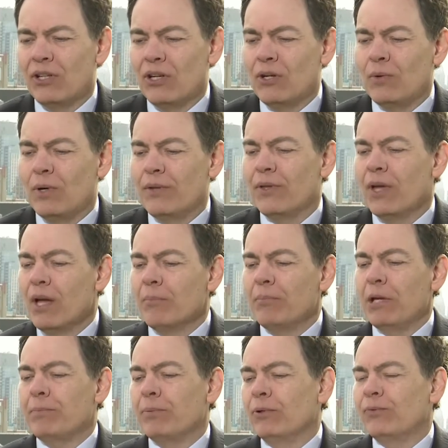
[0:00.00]
do with
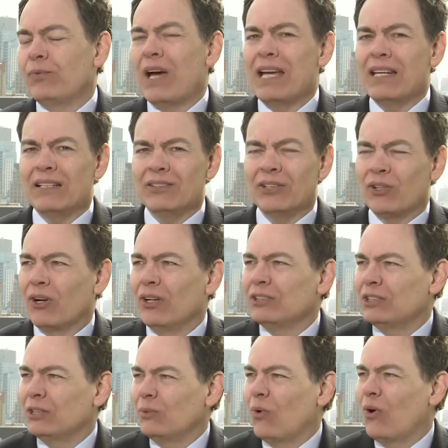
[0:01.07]
people fighting the
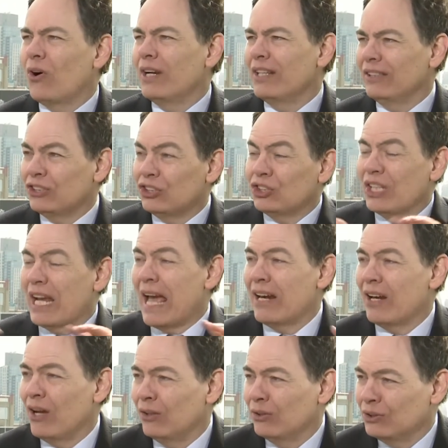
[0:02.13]
currency war in the
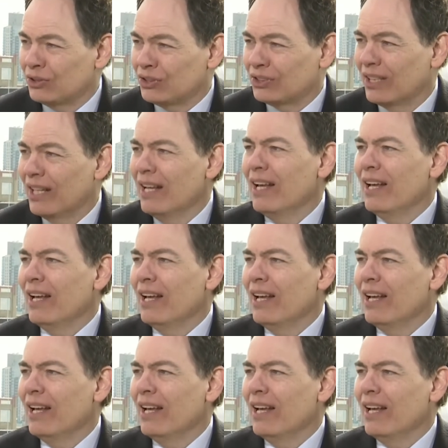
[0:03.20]
shadows.